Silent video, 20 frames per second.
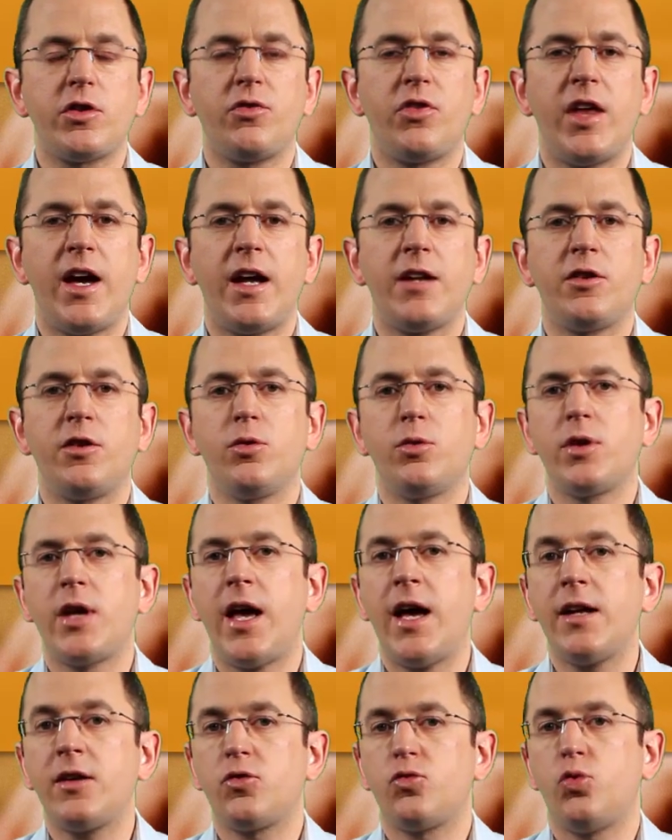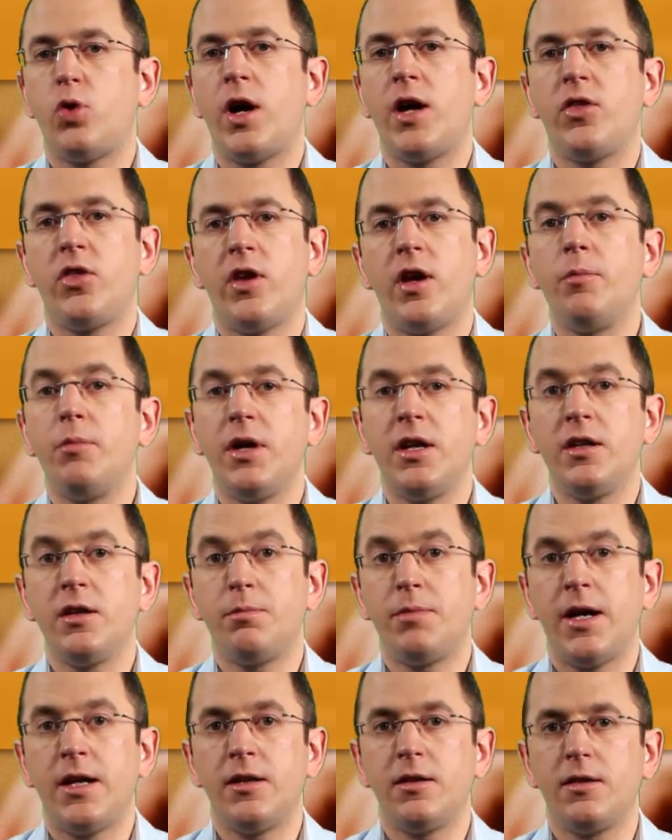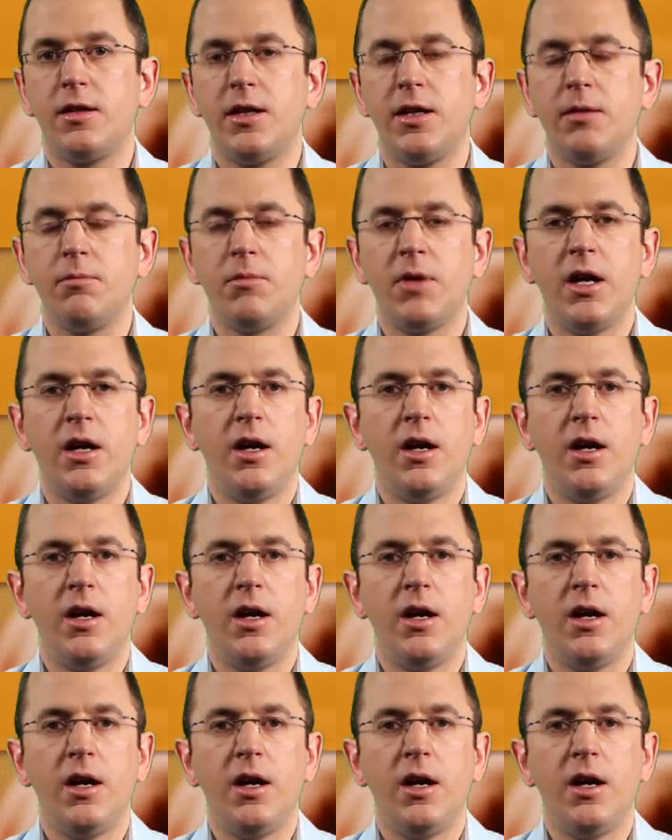of that, you can't write them independently.